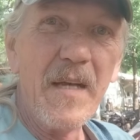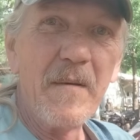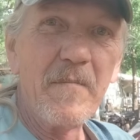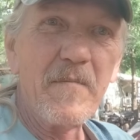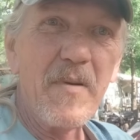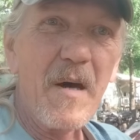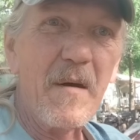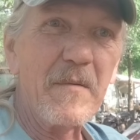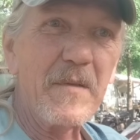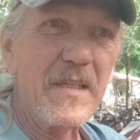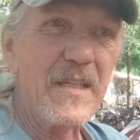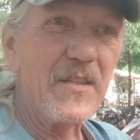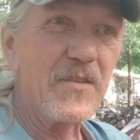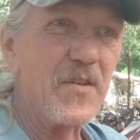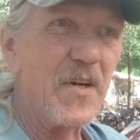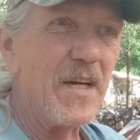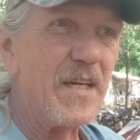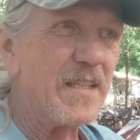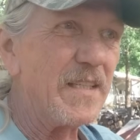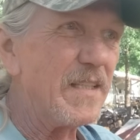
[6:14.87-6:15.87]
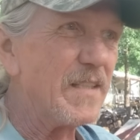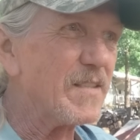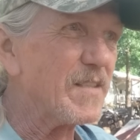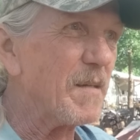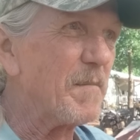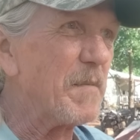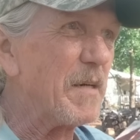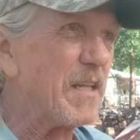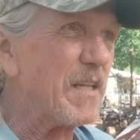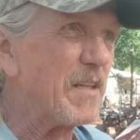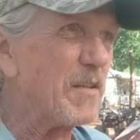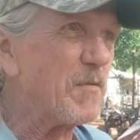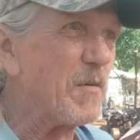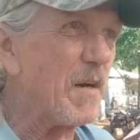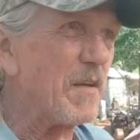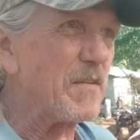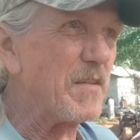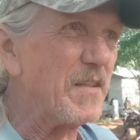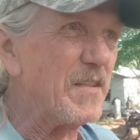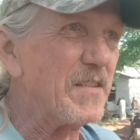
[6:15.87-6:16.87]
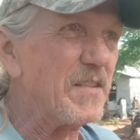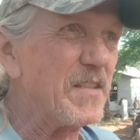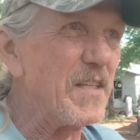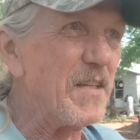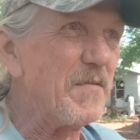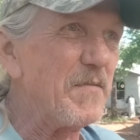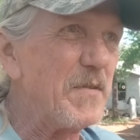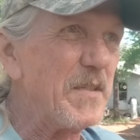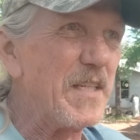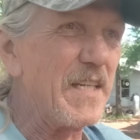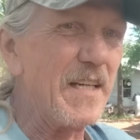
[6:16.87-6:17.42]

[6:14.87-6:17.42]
Probably going to try and get somebody to go out there and see if